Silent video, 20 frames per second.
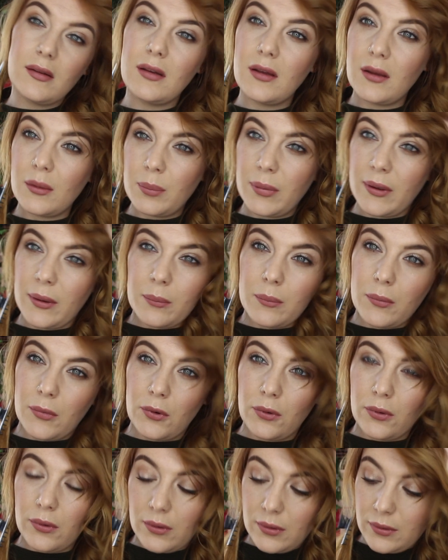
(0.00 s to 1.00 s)
a bit
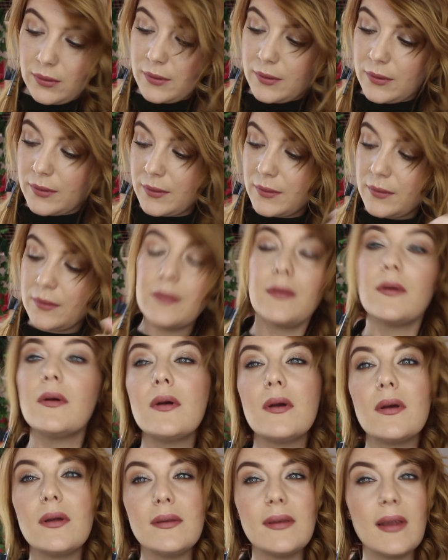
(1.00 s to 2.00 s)
more.
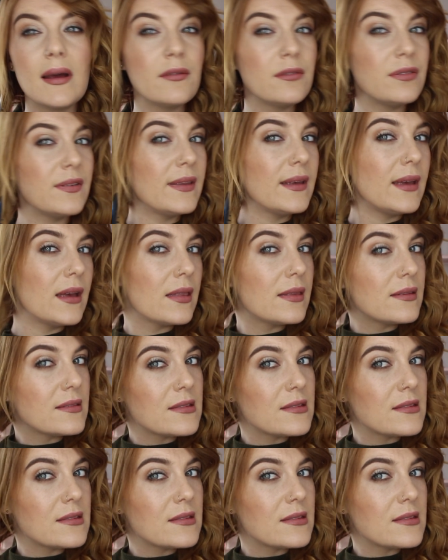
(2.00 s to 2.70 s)
Now for the other